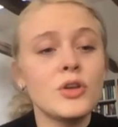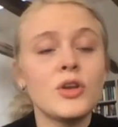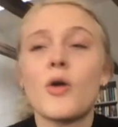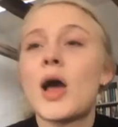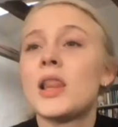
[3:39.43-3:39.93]

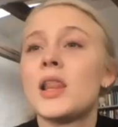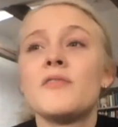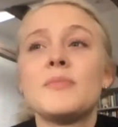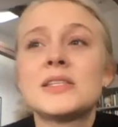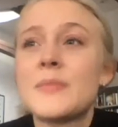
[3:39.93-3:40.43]
know I love
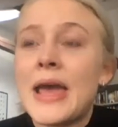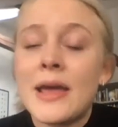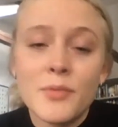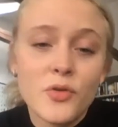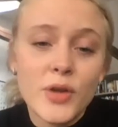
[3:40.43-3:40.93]
me some
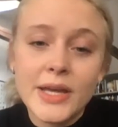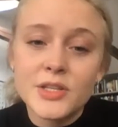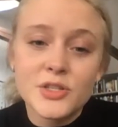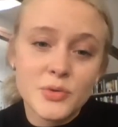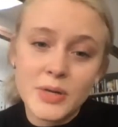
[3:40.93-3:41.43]
Anne Marie and
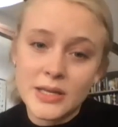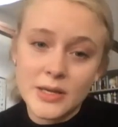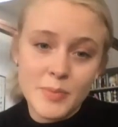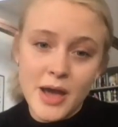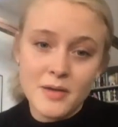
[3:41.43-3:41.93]
Dua Lipa.